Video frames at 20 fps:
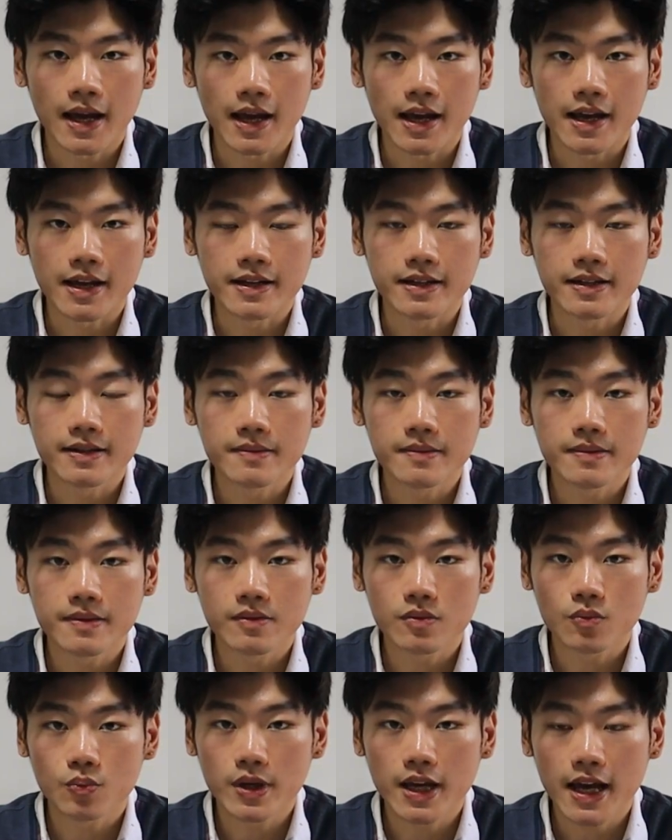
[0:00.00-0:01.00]
And
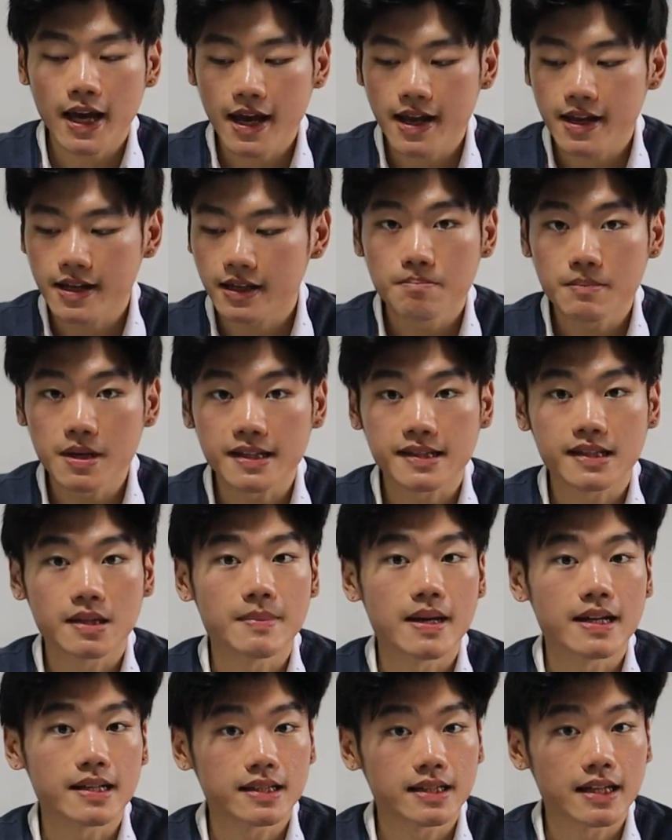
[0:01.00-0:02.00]
we had
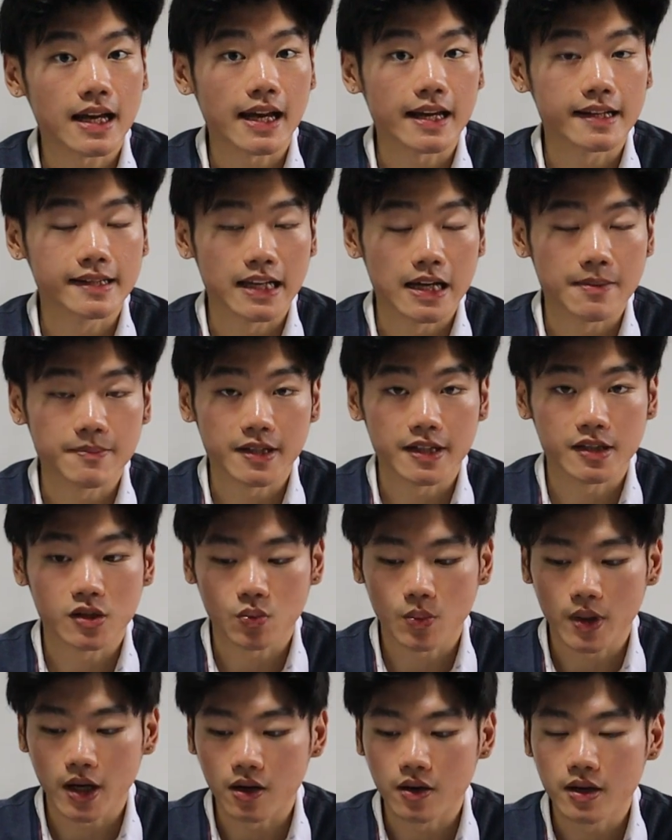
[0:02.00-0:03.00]
mid-semester exams
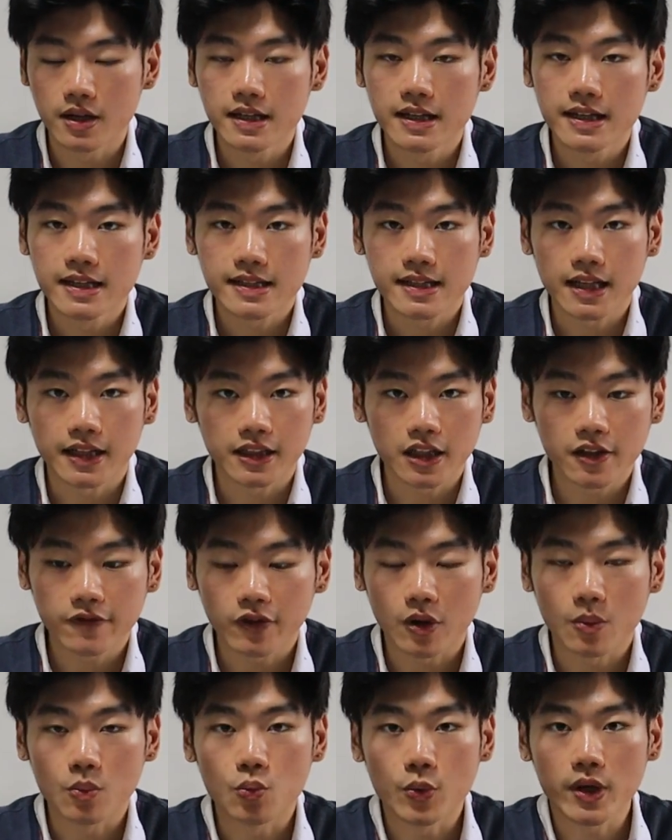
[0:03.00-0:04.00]
as well, starting
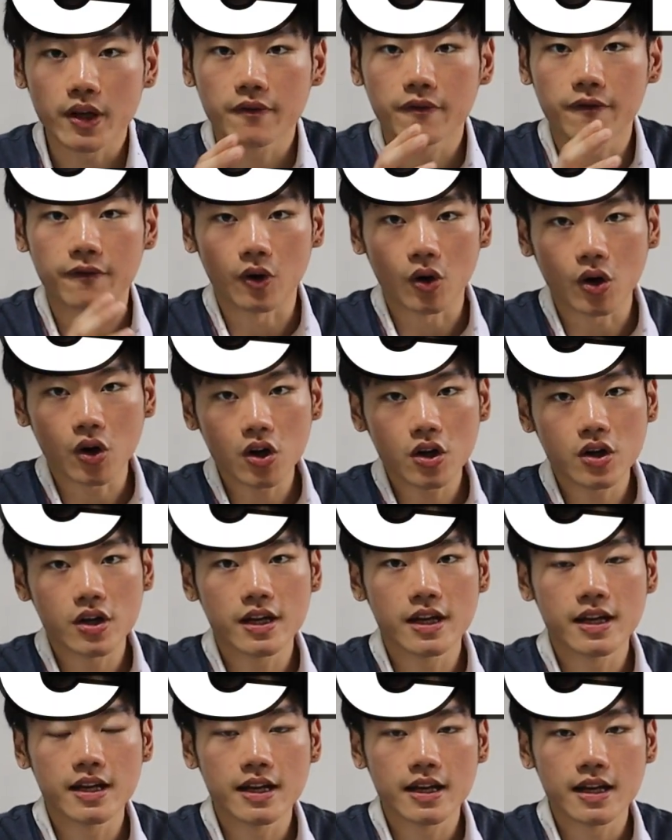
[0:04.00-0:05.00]
from week 4
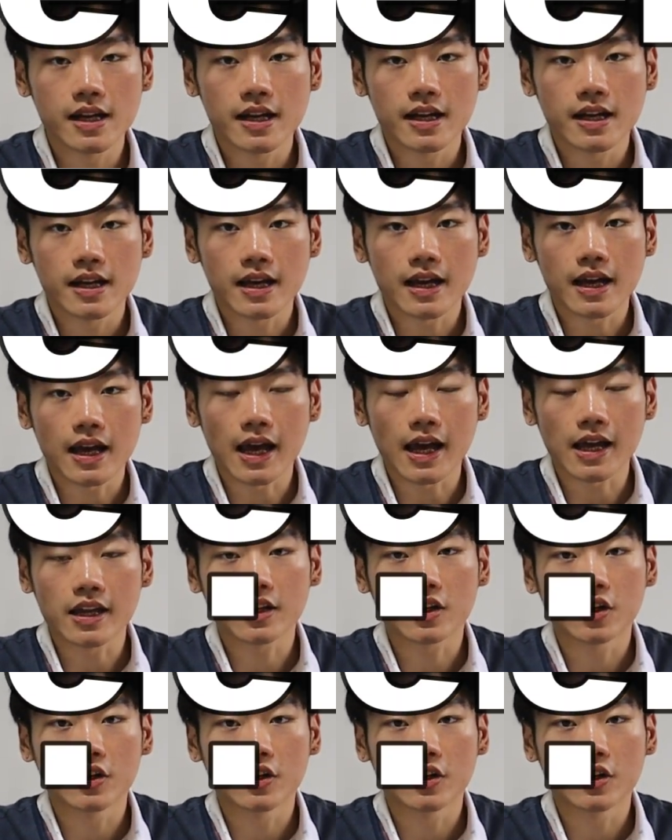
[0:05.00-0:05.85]
and